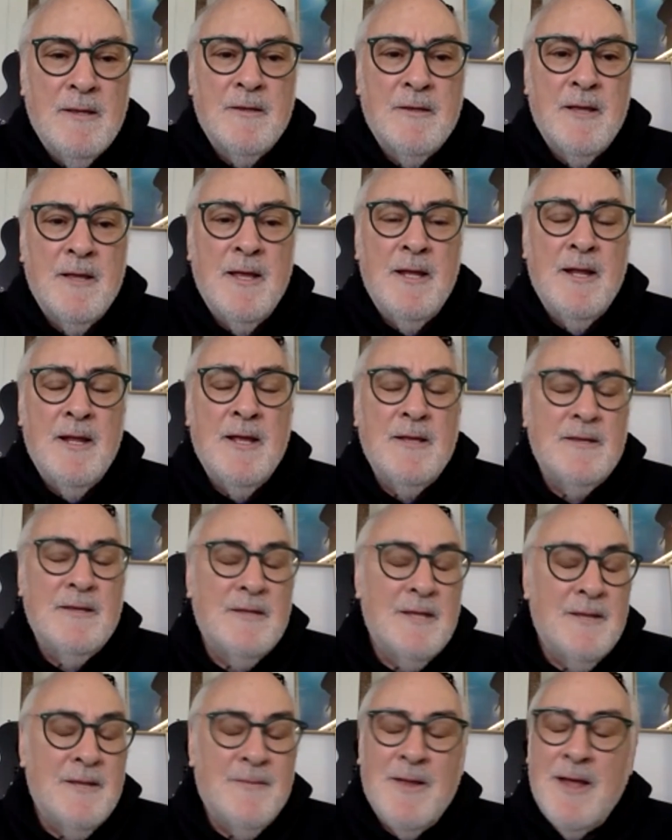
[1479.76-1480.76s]
And I
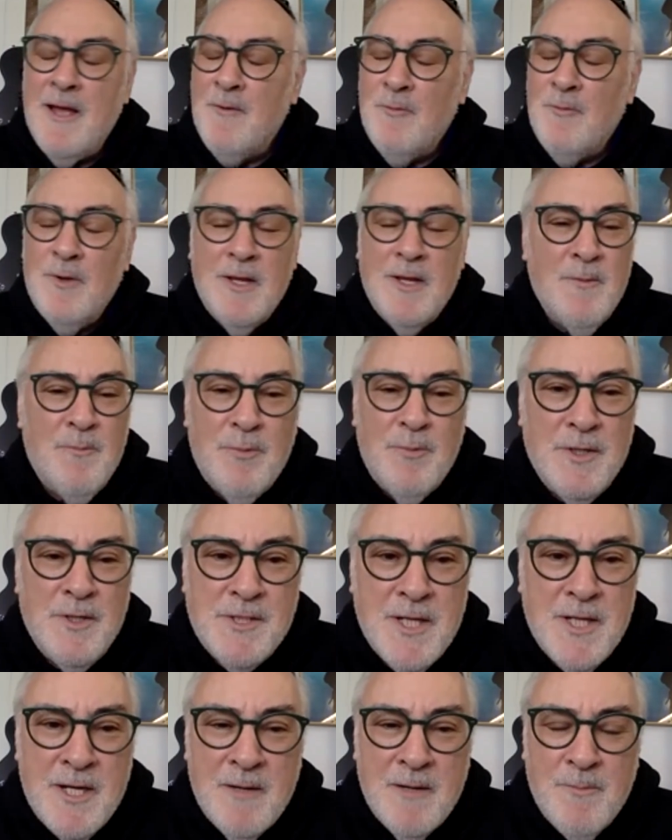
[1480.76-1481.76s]
said, I really
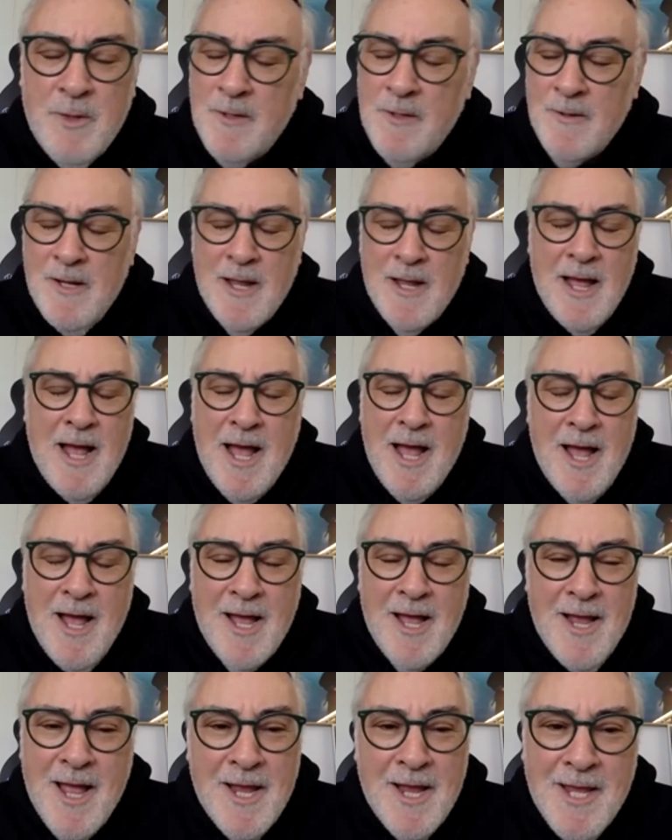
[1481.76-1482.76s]
appreciate it, but
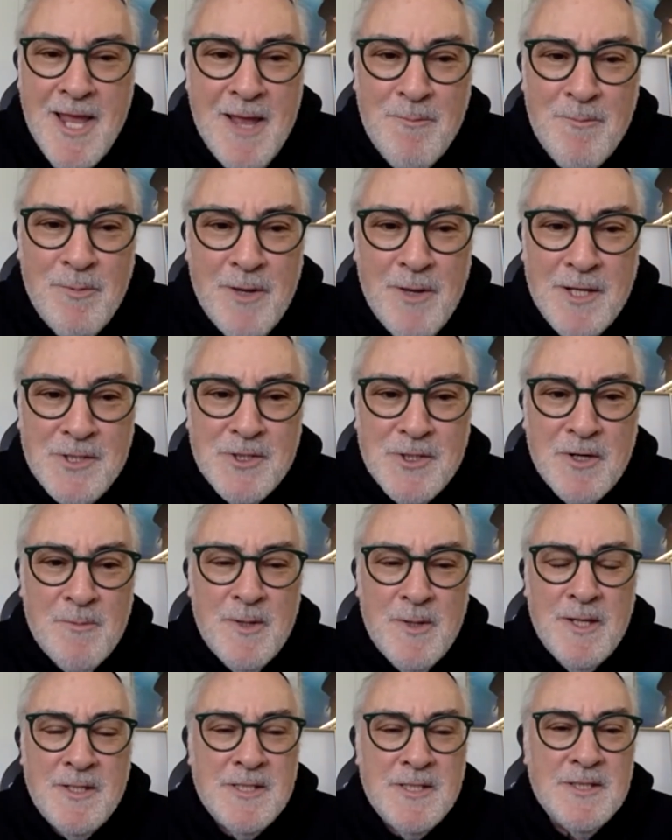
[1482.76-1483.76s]
I can't play
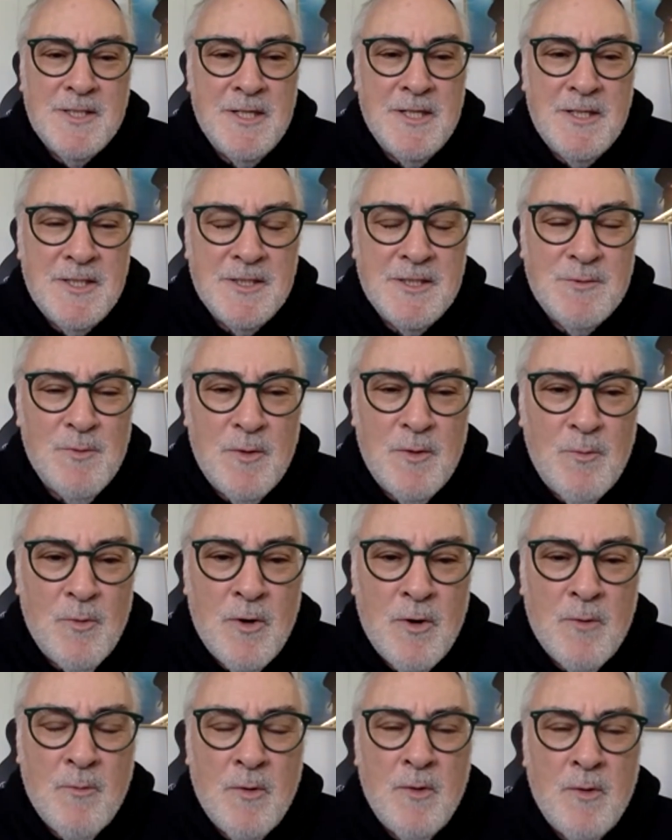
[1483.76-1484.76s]
Germany. It just wouldn't
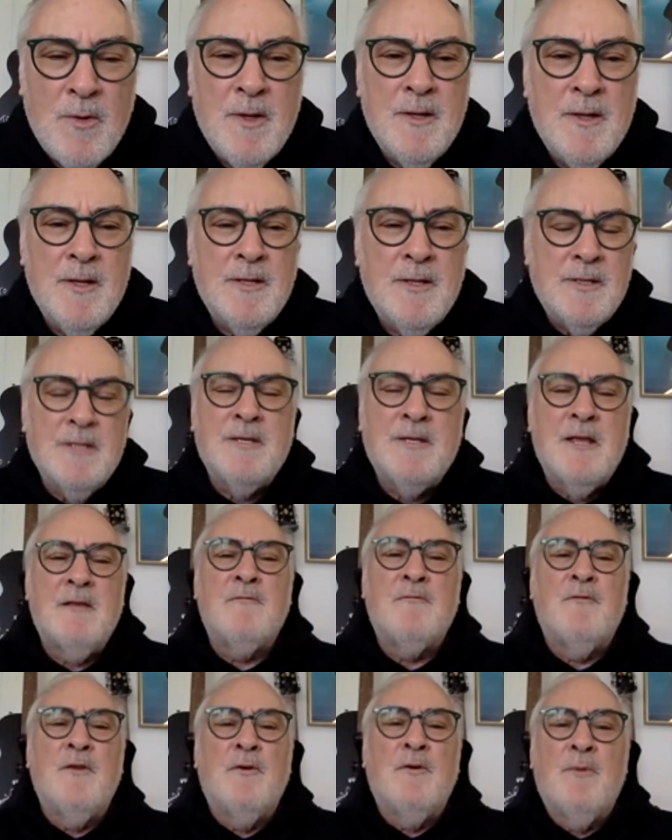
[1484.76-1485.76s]
work. It just
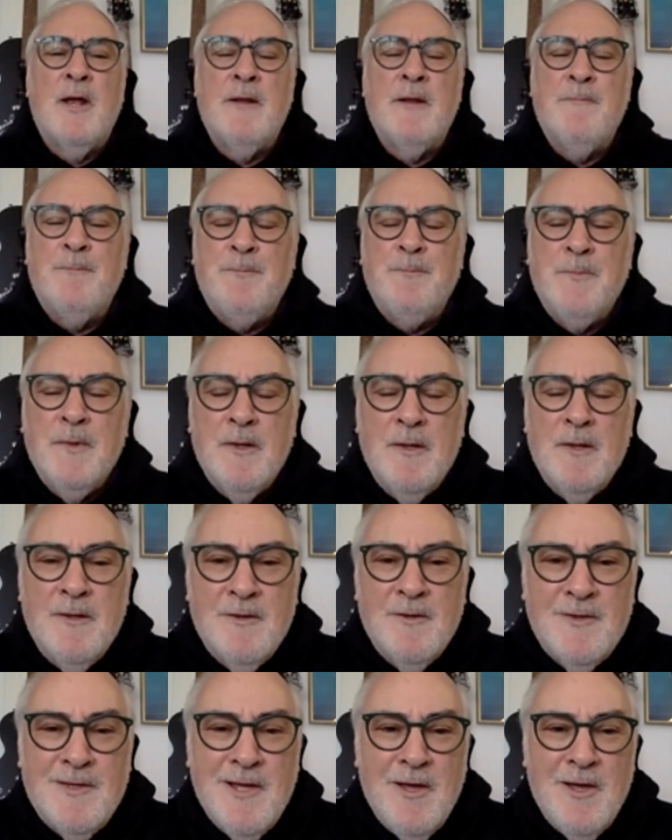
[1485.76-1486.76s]
doesn't feel right.
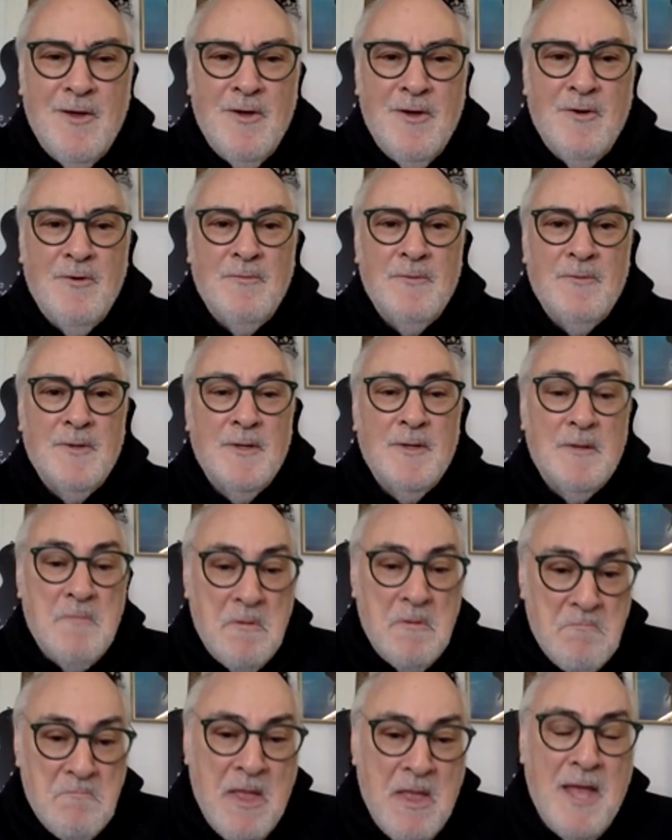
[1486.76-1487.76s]
So
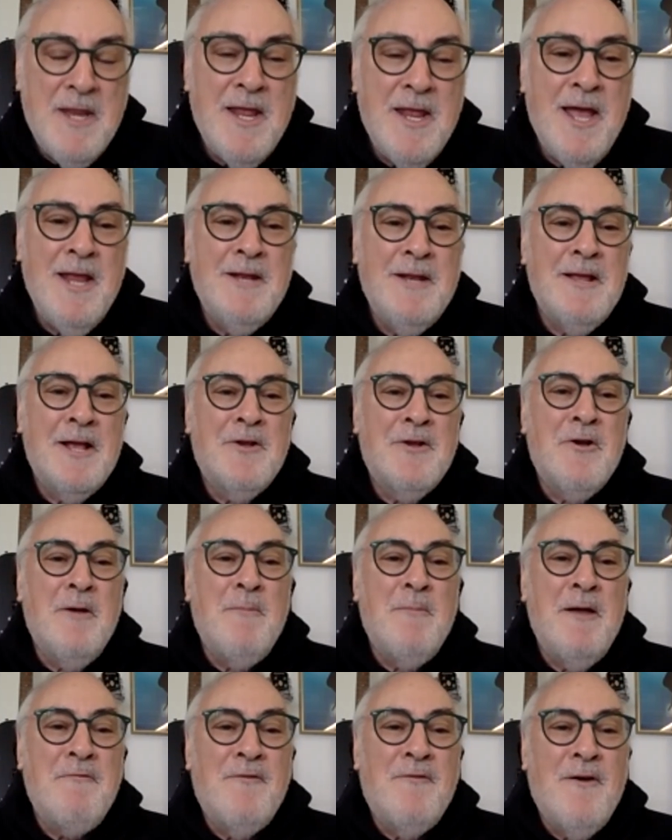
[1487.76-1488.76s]
that night I called
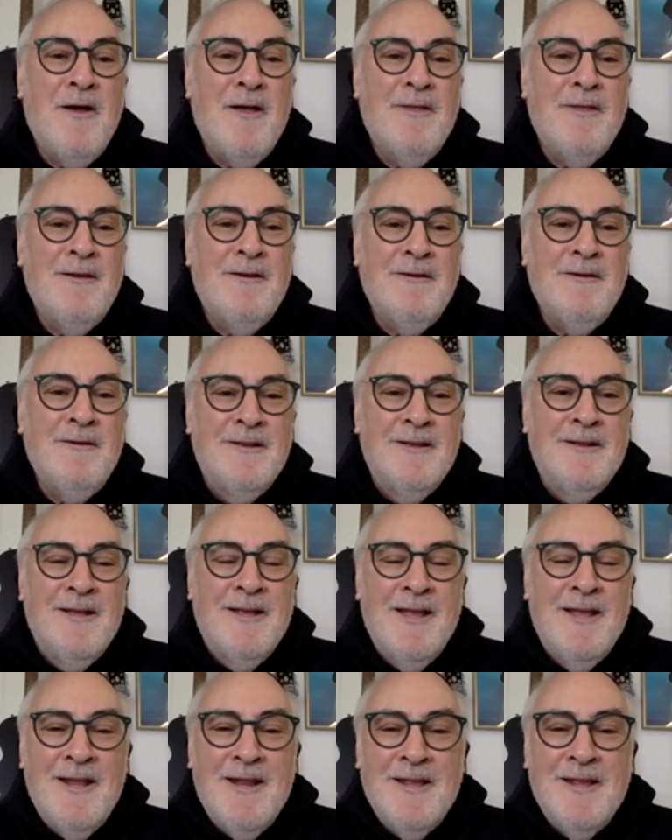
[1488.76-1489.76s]
my father
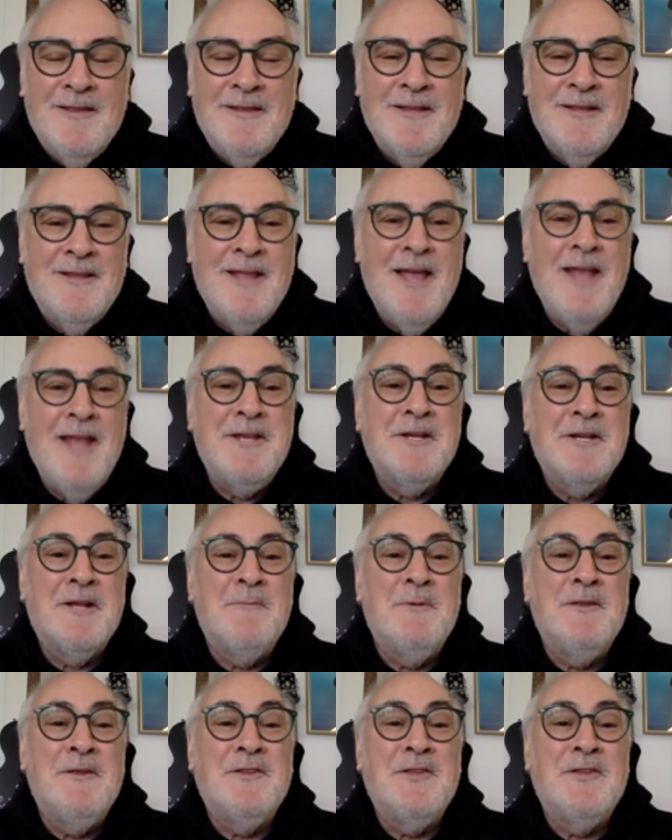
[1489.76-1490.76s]
and I said, Dad, you're going
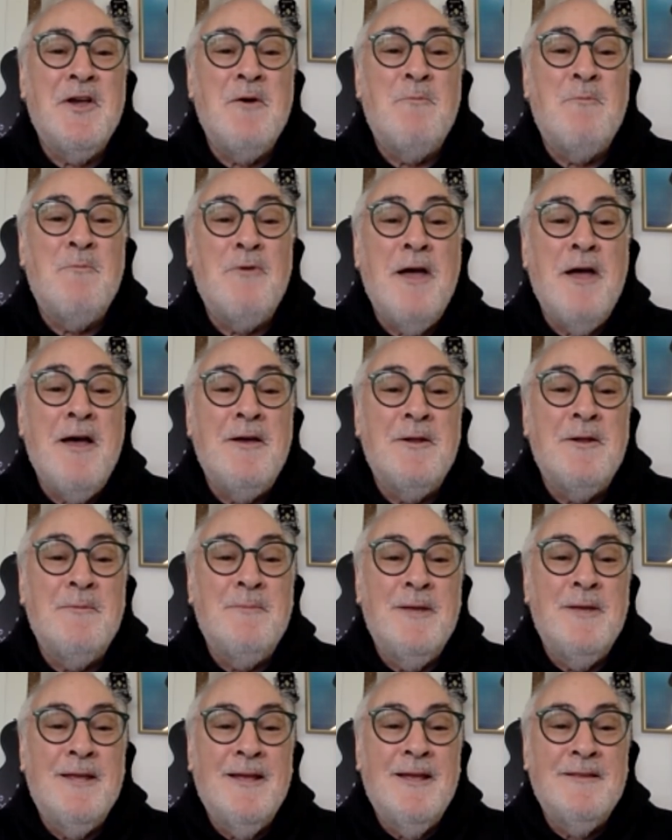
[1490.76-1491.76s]
to be so proud of
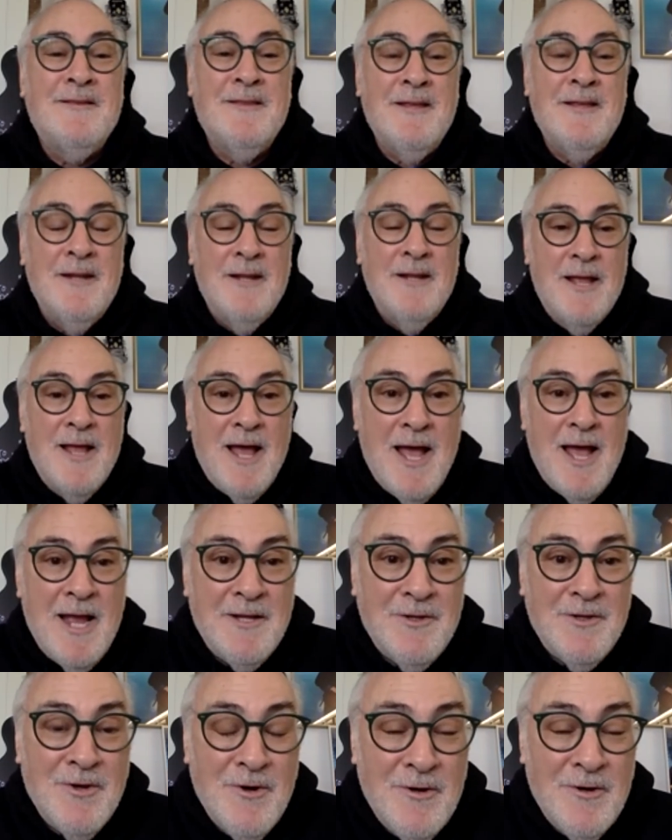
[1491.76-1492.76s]
me. I said, I
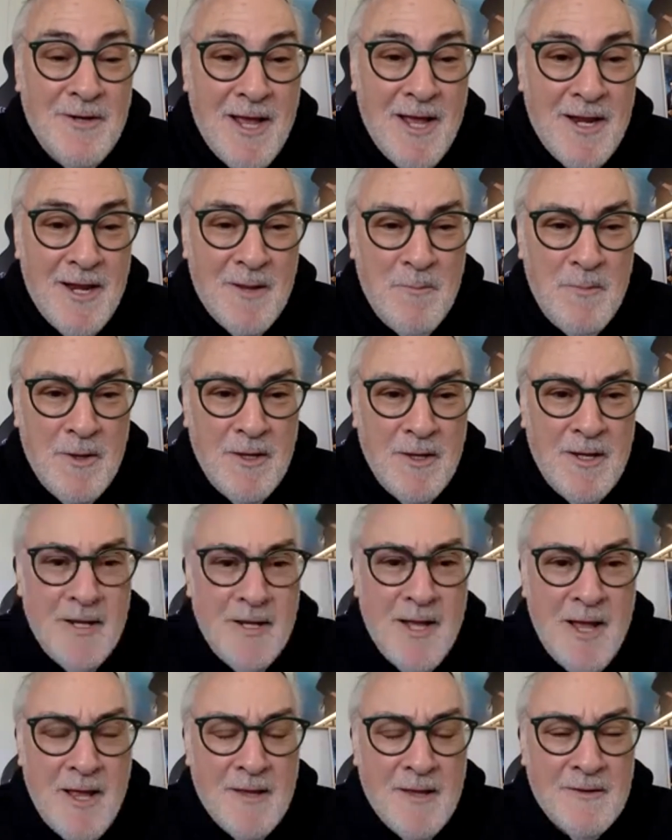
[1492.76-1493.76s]
turned down $1 million
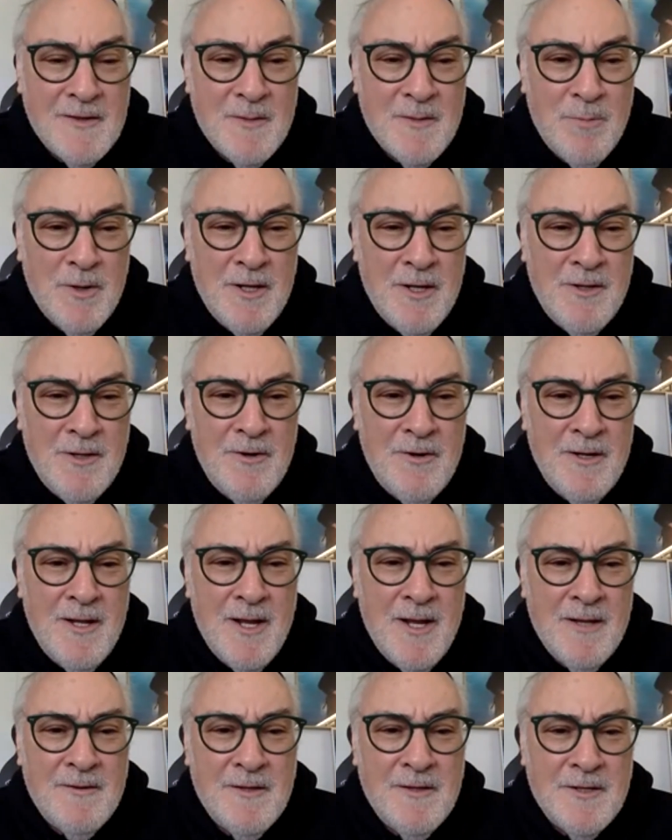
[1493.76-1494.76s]
to play Dirty
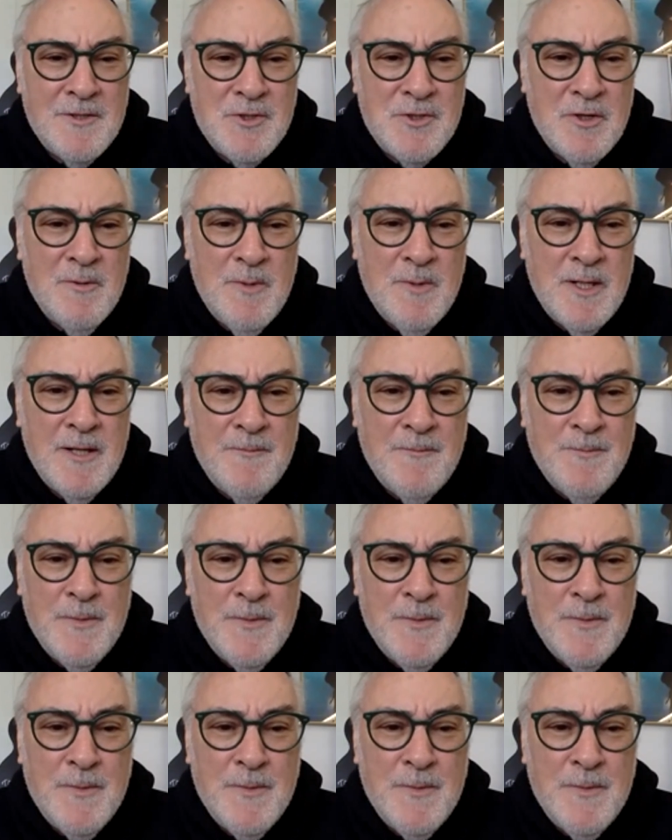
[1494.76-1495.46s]
Dancing in Germany.